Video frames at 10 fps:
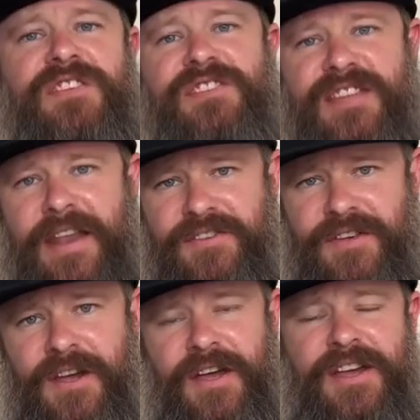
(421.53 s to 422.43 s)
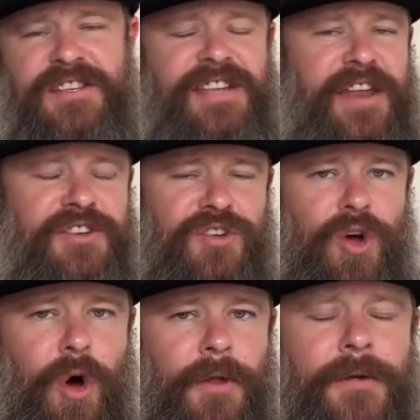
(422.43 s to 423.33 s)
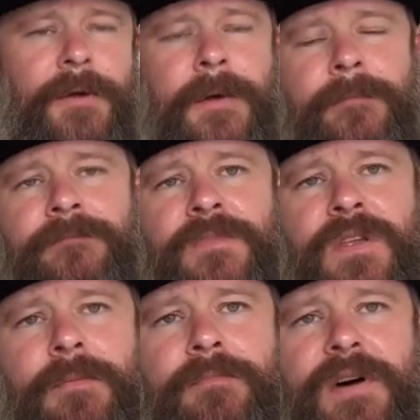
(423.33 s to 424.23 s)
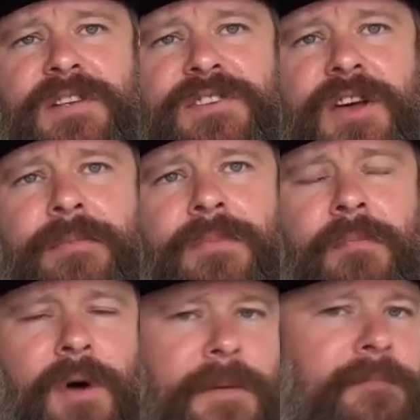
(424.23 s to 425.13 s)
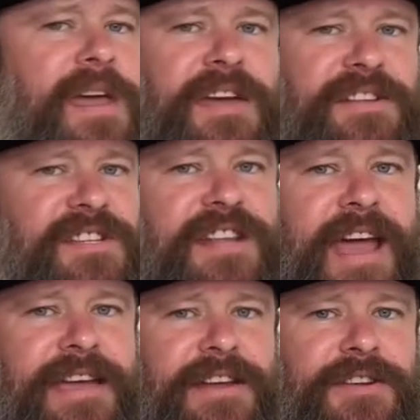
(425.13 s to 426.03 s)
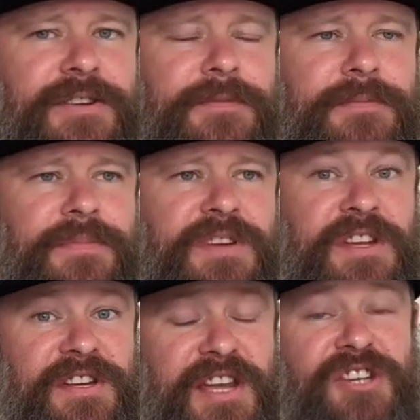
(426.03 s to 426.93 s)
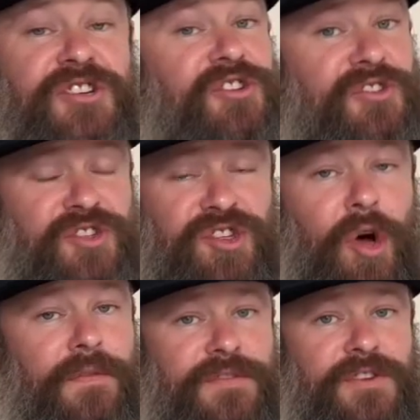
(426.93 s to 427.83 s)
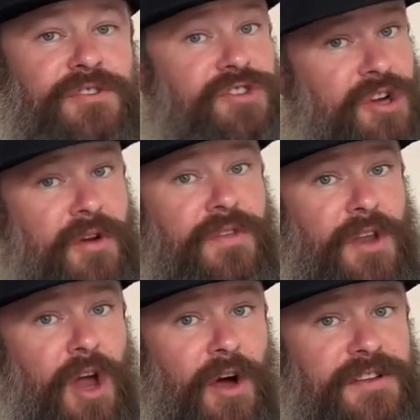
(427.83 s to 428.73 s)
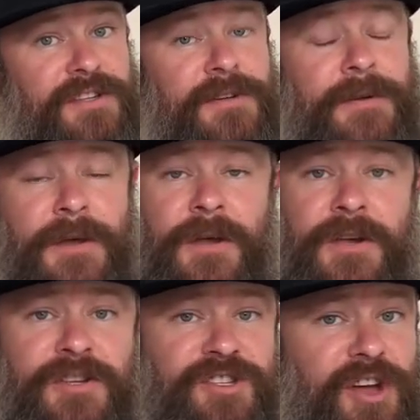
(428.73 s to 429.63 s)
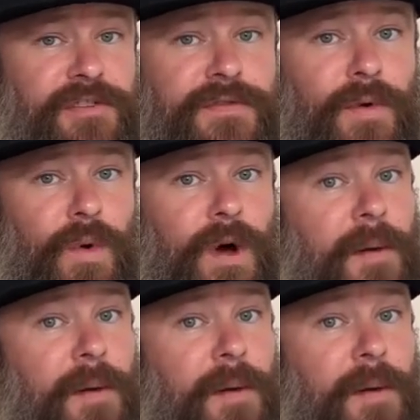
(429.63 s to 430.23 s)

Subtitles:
the scent had gone, but my beard stayed conditioned and soft during the night. So for a